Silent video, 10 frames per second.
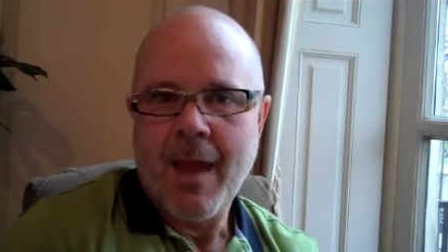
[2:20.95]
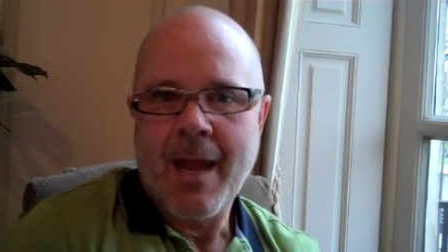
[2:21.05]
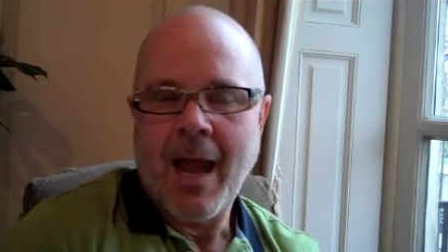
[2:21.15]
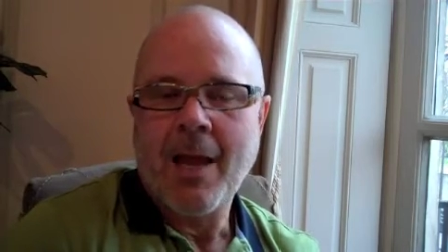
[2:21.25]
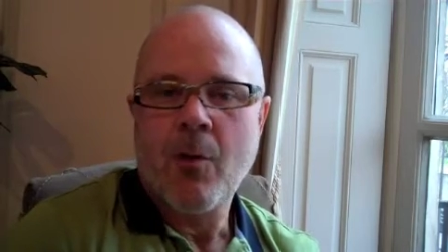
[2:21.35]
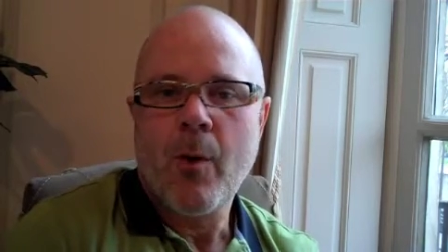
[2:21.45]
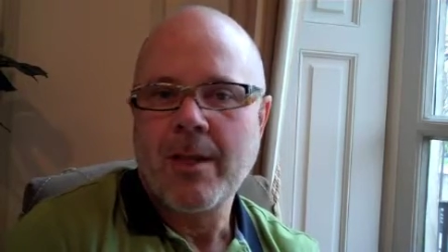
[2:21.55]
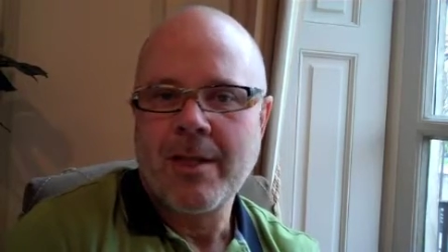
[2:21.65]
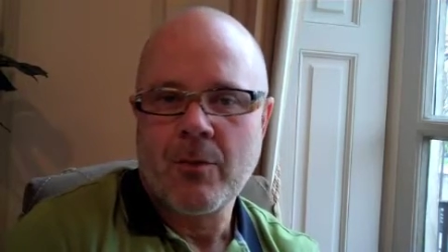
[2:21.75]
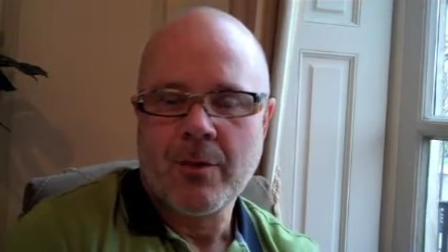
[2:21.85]
And I
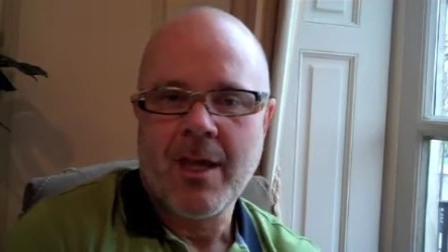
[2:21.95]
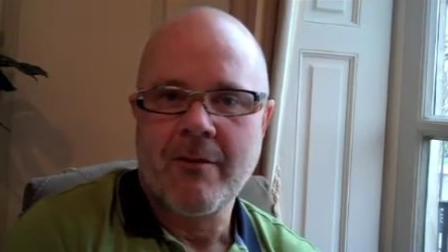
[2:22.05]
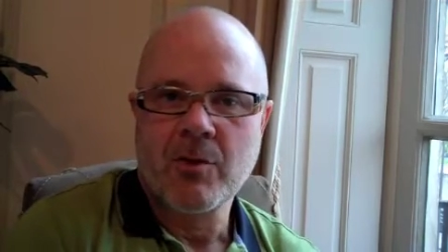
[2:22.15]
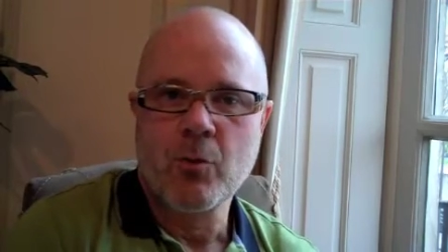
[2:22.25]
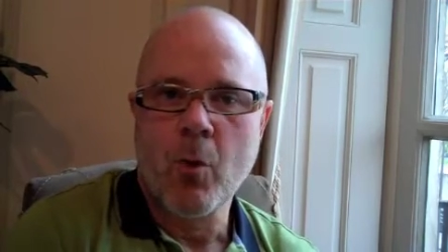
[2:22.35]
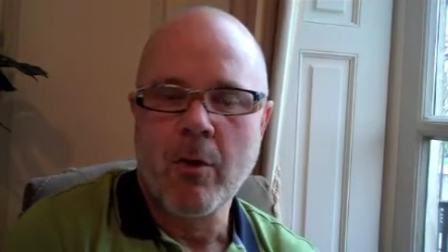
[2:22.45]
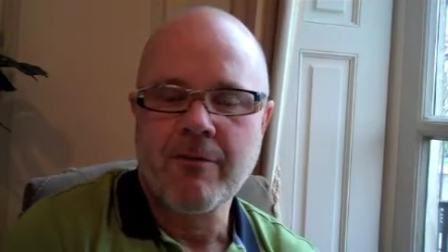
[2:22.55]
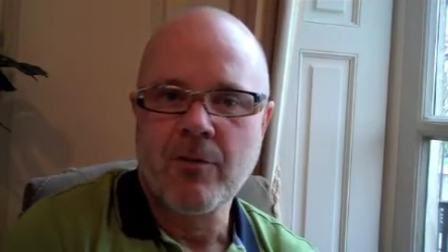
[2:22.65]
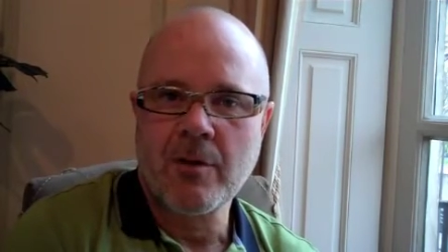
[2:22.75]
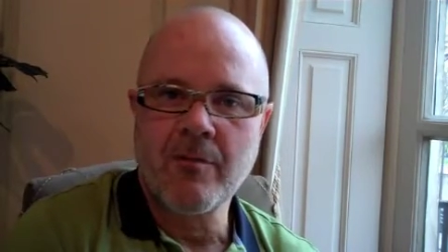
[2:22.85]
quite literally have a drawer
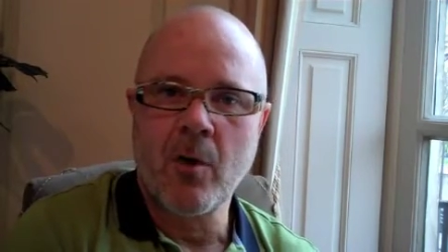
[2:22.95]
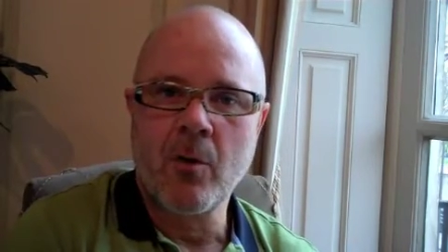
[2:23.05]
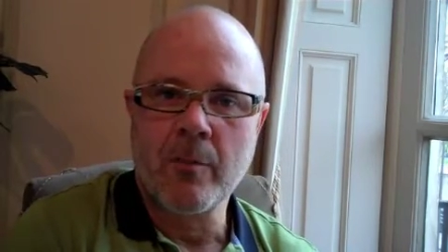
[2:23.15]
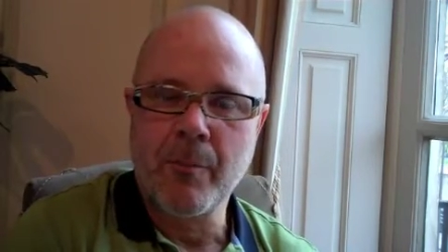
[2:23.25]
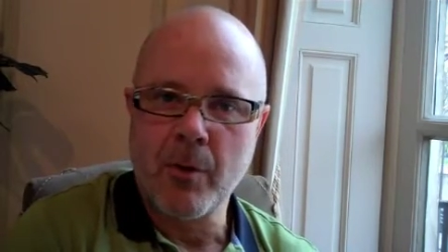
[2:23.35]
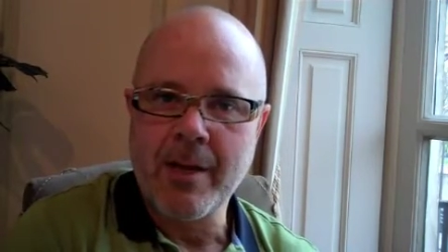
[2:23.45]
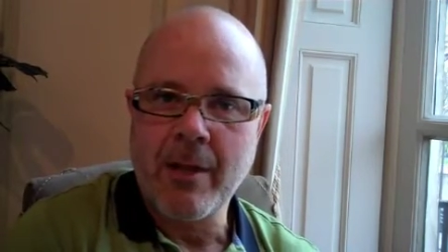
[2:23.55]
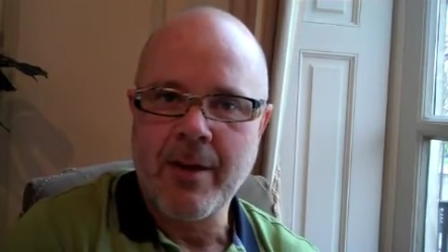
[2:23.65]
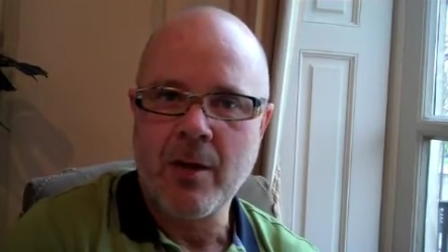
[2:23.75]
full of old burned out